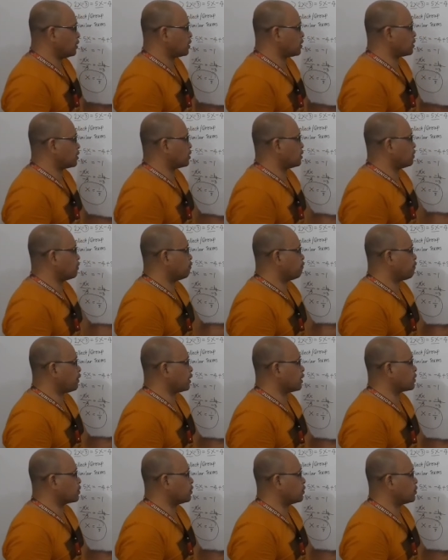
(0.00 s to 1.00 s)
these
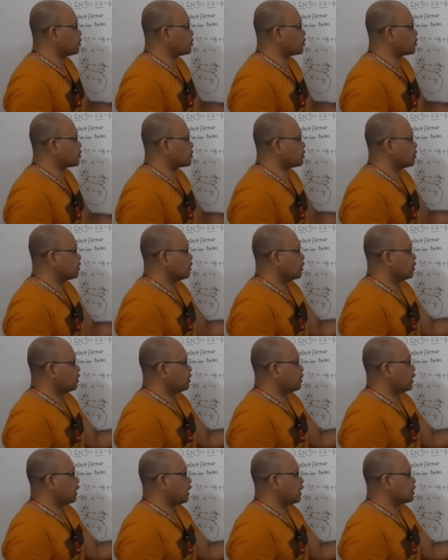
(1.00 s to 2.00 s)
factors
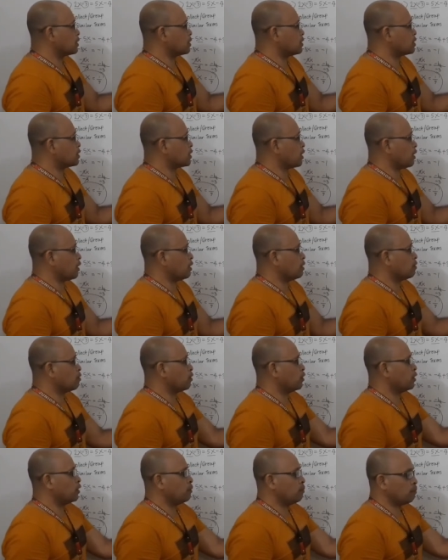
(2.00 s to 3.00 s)
as the
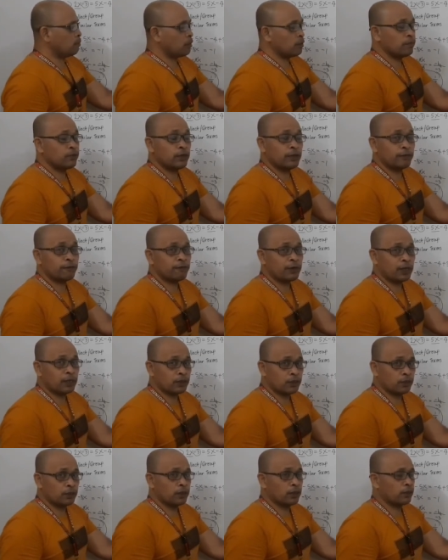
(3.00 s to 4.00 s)
second term of your
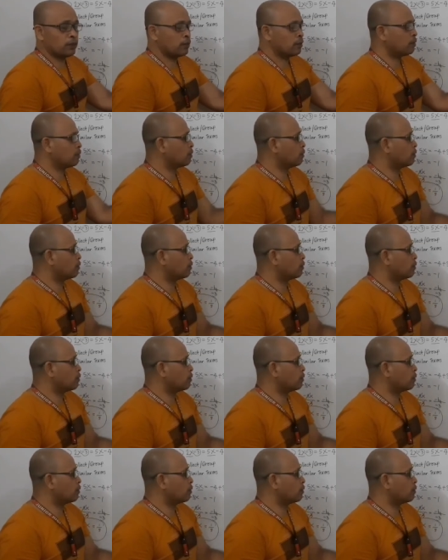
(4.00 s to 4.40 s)
factor.